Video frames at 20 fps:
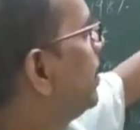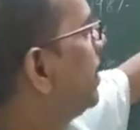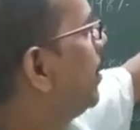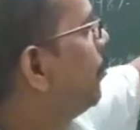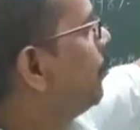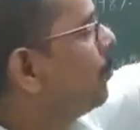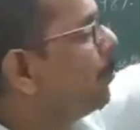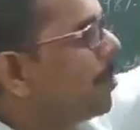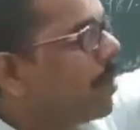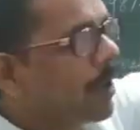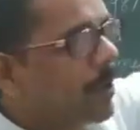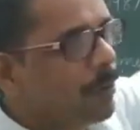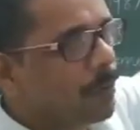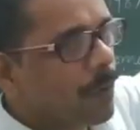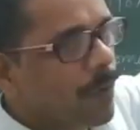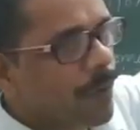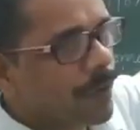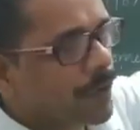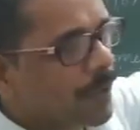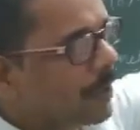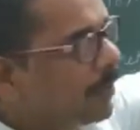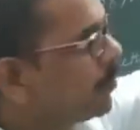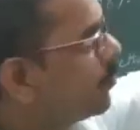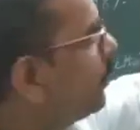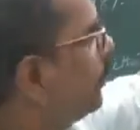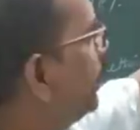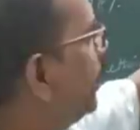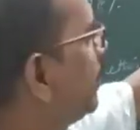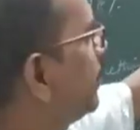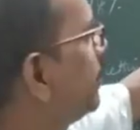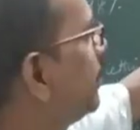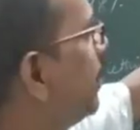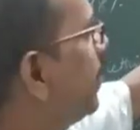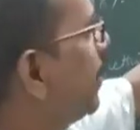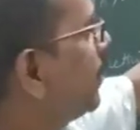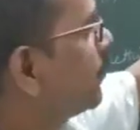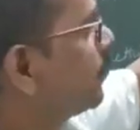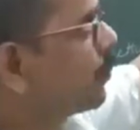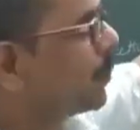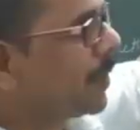give more importance to this
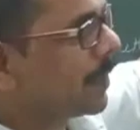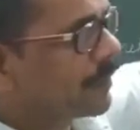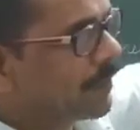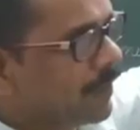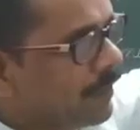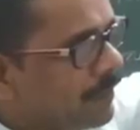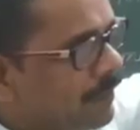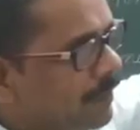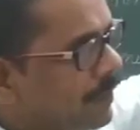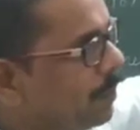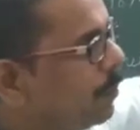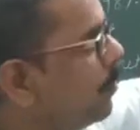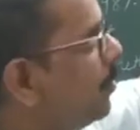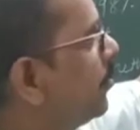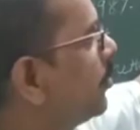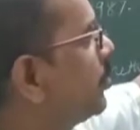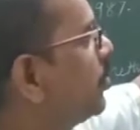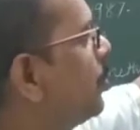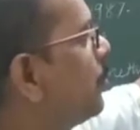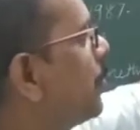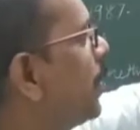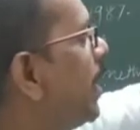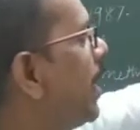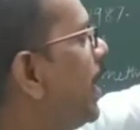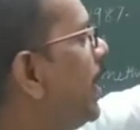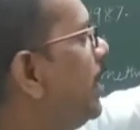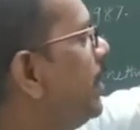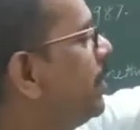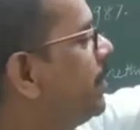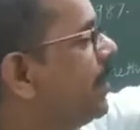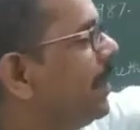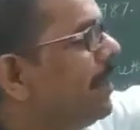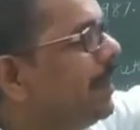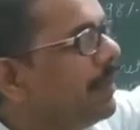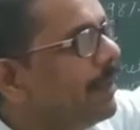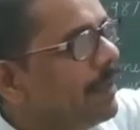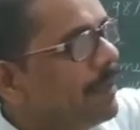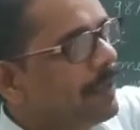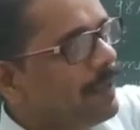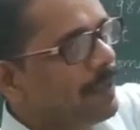expression. The most polite
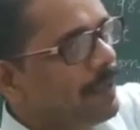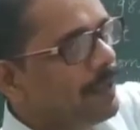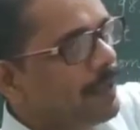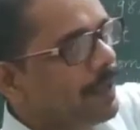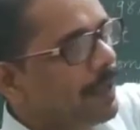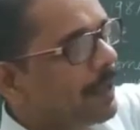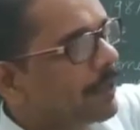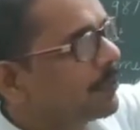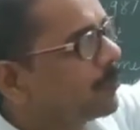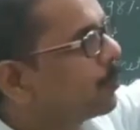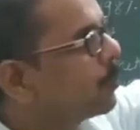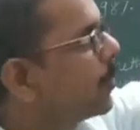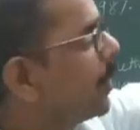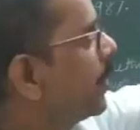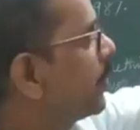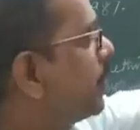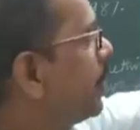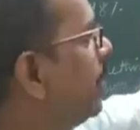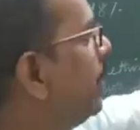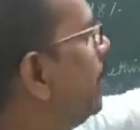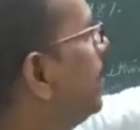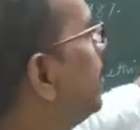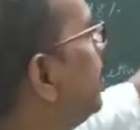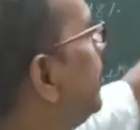expression